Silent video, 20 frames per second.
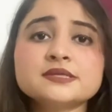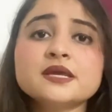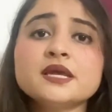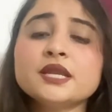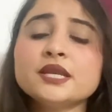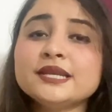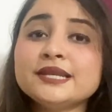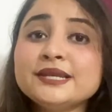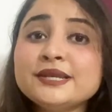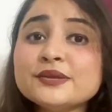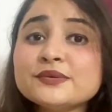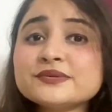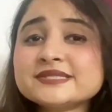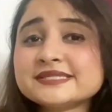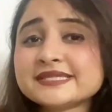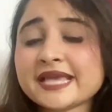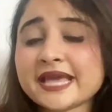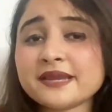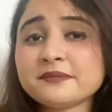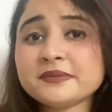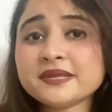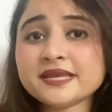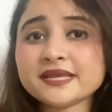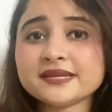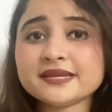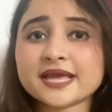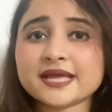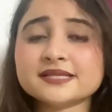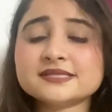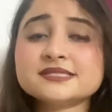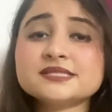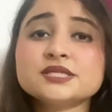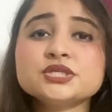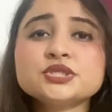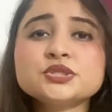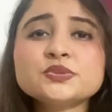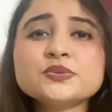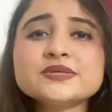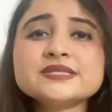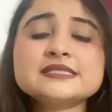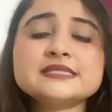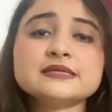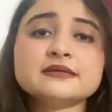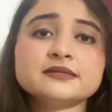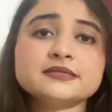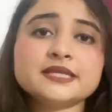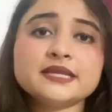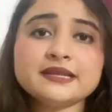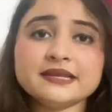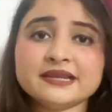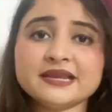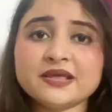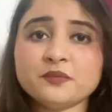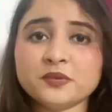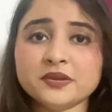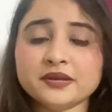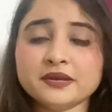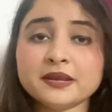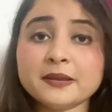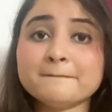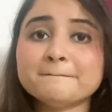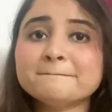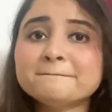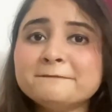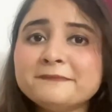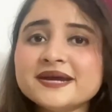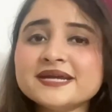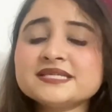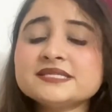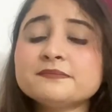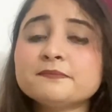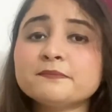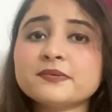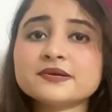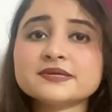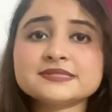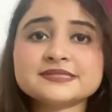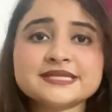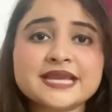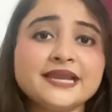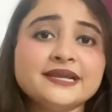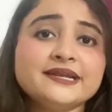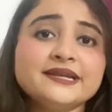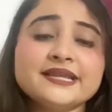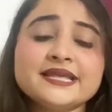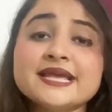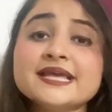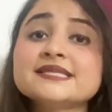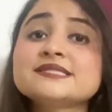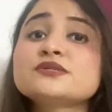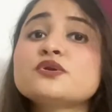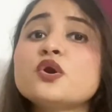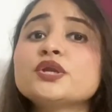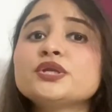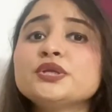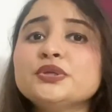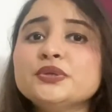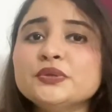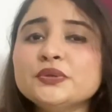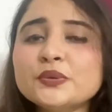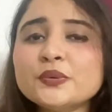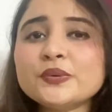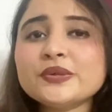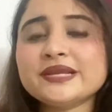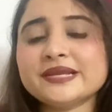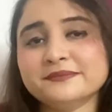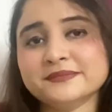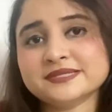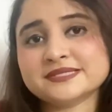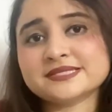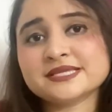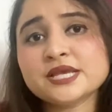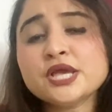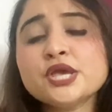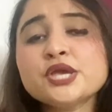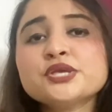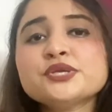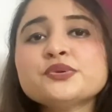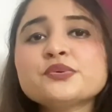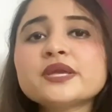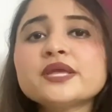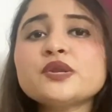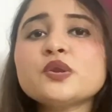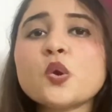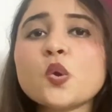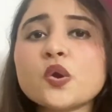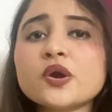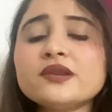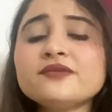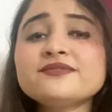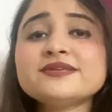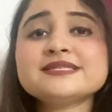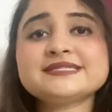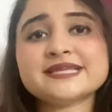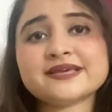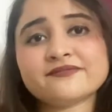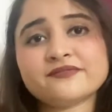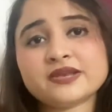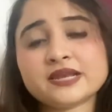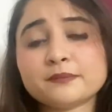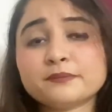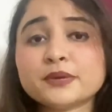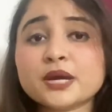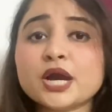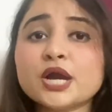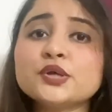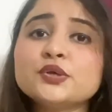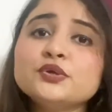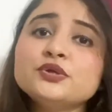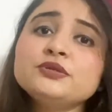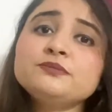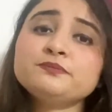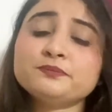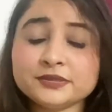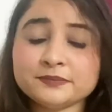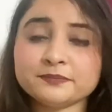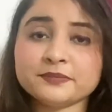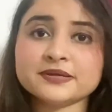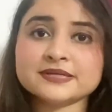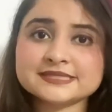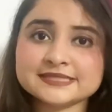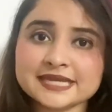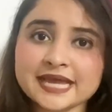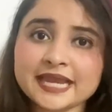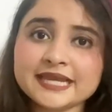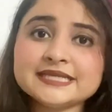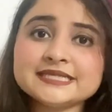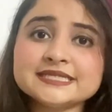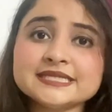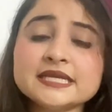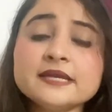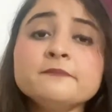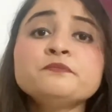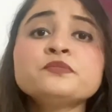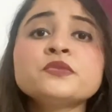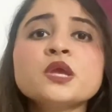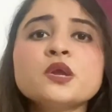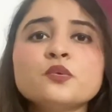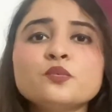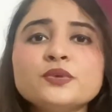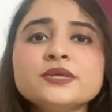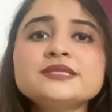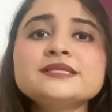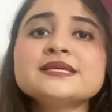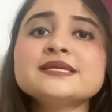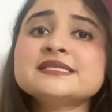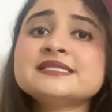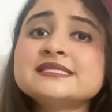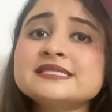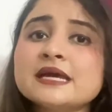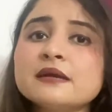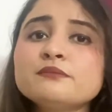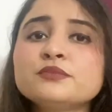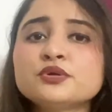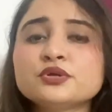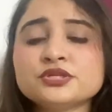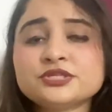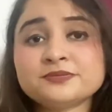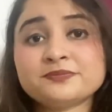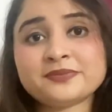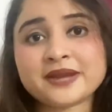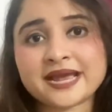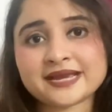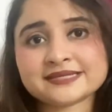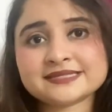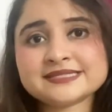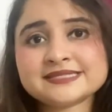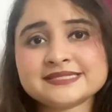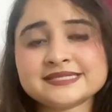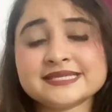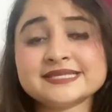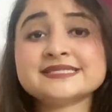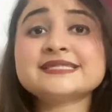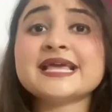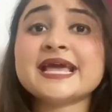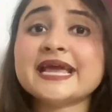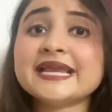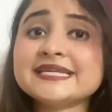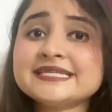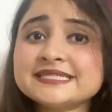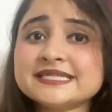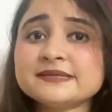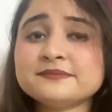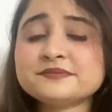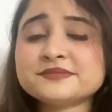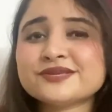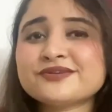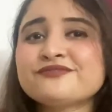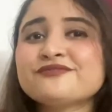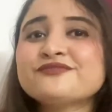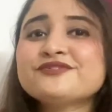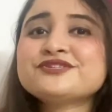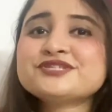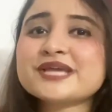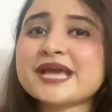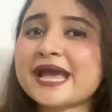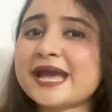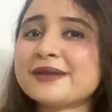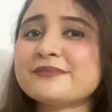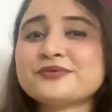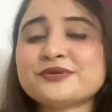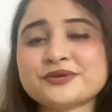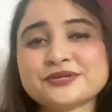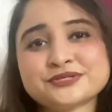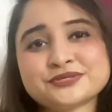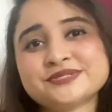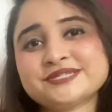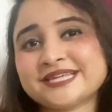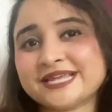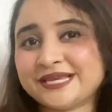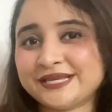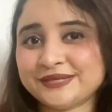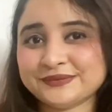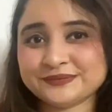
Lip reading: Looks can be enhanced to a certain level, but personality has got no limits. You can always develop a good personality with some good practices and tips which I am going to tell you.